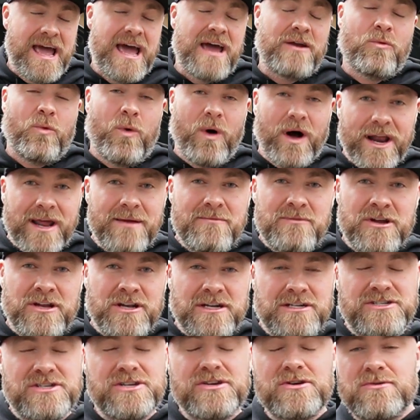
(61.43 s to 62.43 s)
And what I'm
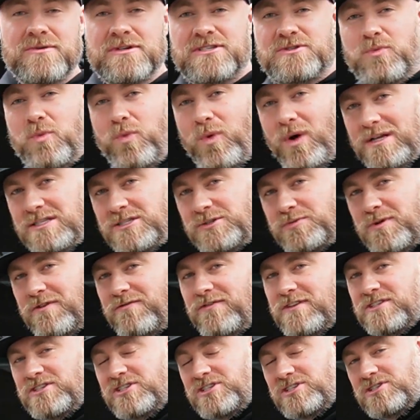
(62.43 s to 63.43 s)
gonna do is once we've
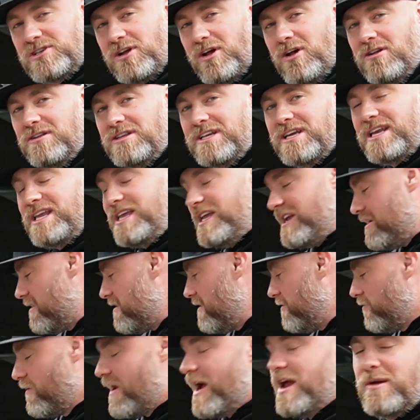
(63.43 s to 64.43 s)
installed it here
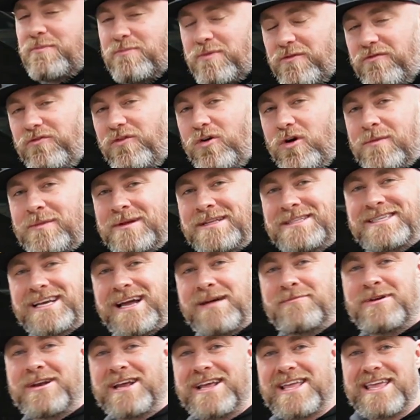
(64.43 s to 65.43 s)
at Ride of Performance,
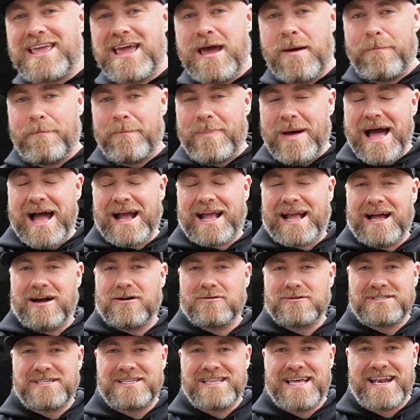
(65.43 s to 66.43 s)
I'm gonna get back
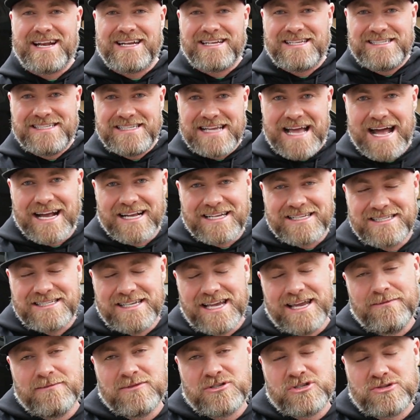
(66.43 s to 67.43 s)
out to that exact
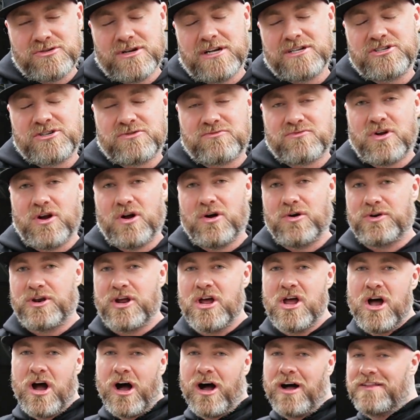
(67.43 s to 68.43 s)
same stretch of road
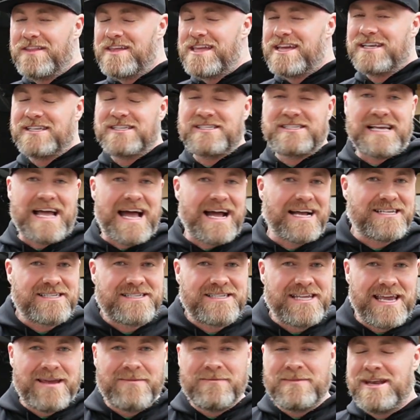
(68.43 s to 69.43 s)
on the exact
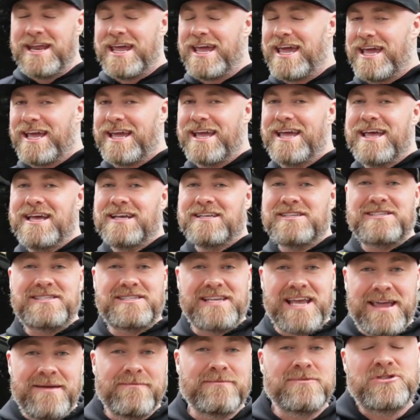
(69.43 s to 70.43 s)
same day,
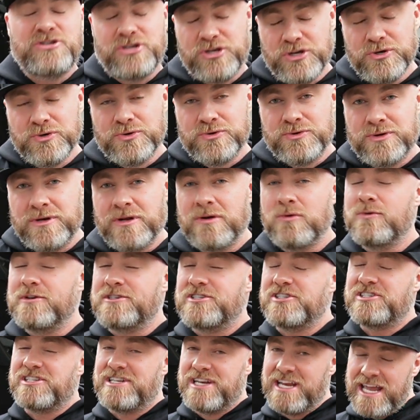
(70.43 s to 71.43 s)
same tune,
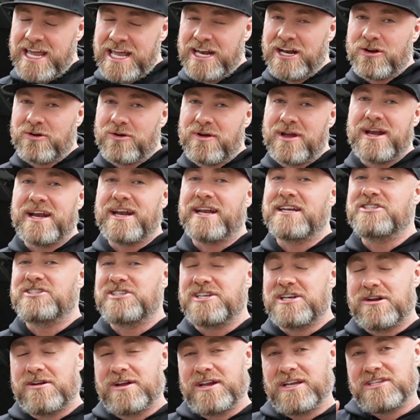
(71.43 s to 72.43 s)
which is an integrated
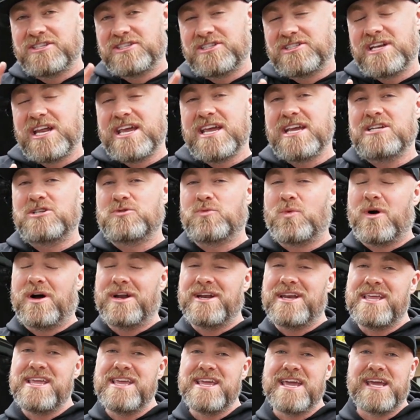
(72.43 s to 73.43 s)
engineering stage
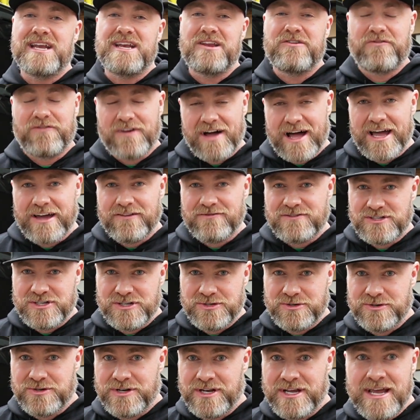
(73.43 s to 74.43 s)
one E85
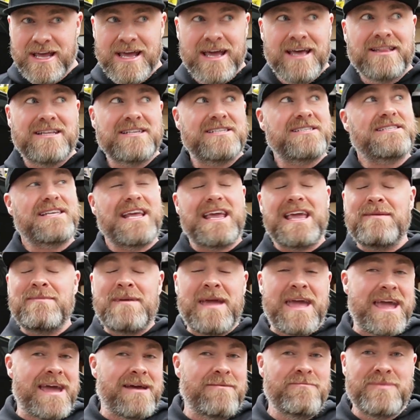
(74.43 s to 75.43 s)
tune, the same
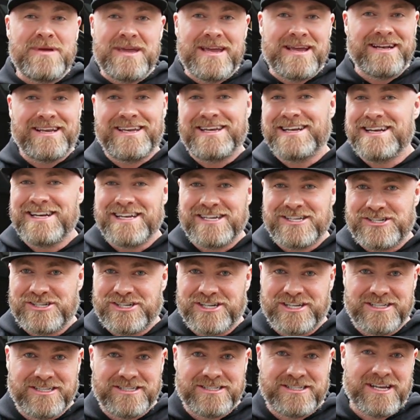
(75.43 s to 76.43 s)
ambient
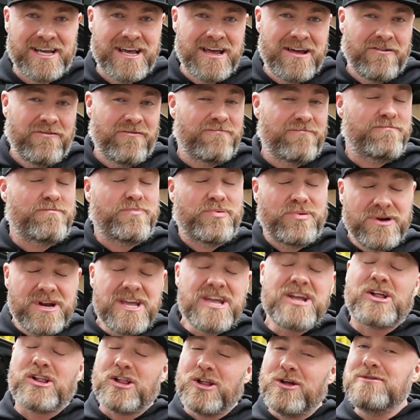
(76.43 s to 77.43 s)
conditions,
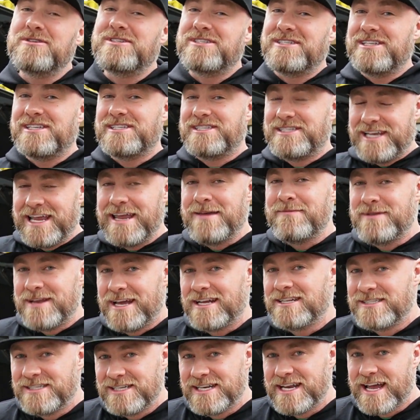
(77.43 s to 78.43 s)
pretty close to the same
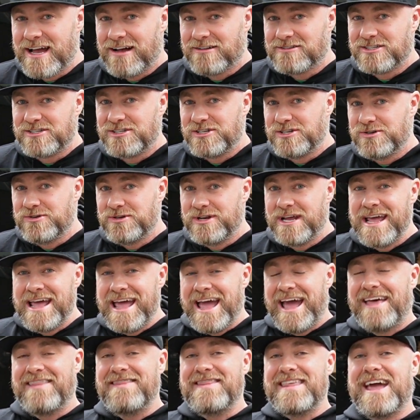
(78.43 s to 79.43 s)
density altitude,
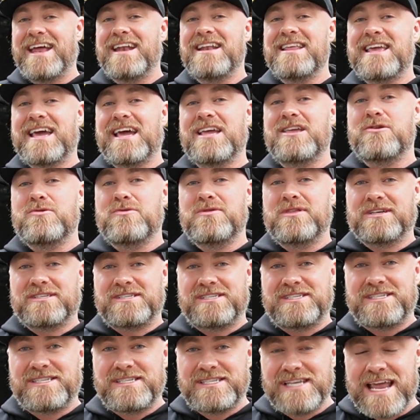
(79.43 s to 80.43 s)
and then get you the
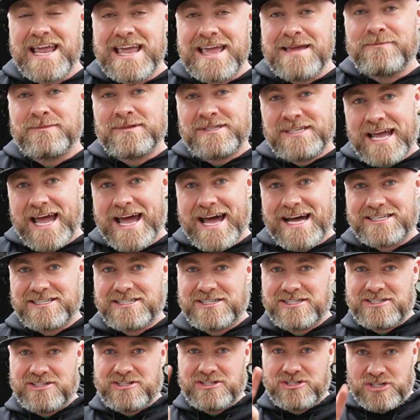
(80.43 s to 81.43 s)
same
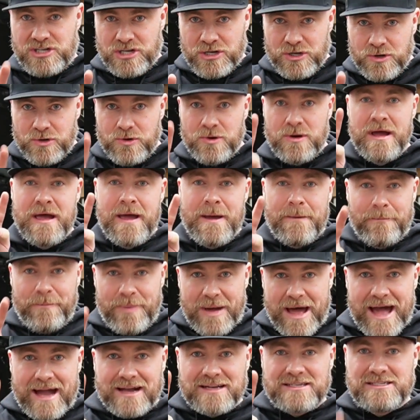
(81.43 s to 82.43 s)
tests, two
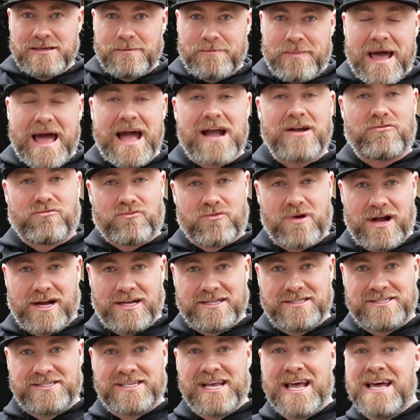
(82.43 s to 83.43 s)
back-to-back
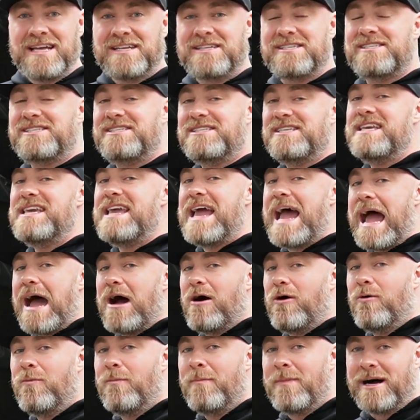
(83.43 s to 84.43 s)
runs, to see
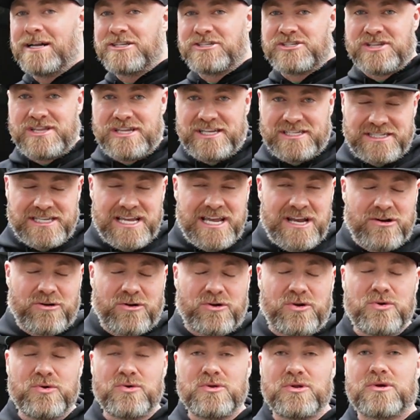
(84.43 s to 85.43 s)
how much this
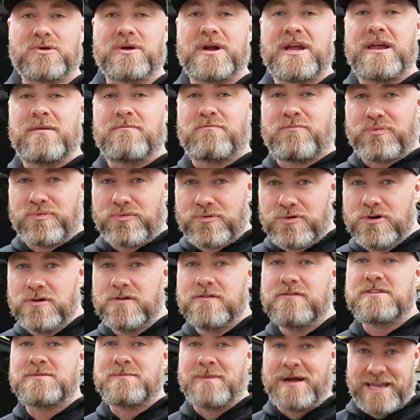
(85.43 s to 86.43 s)
intercooler
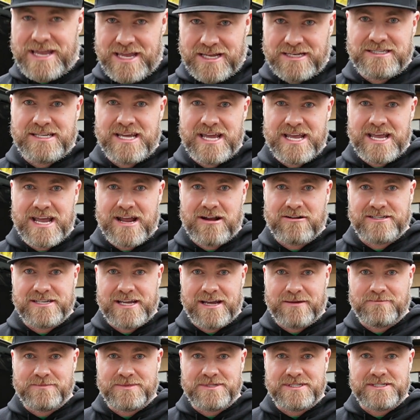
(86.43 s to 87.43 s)
improves my intake air
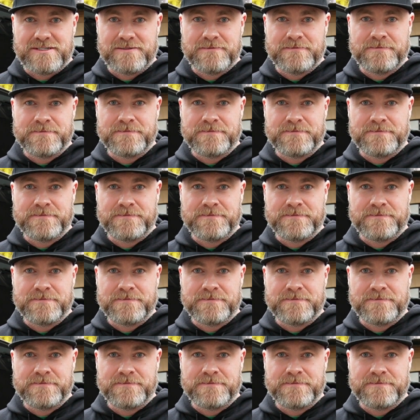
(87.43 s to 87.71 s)
temps.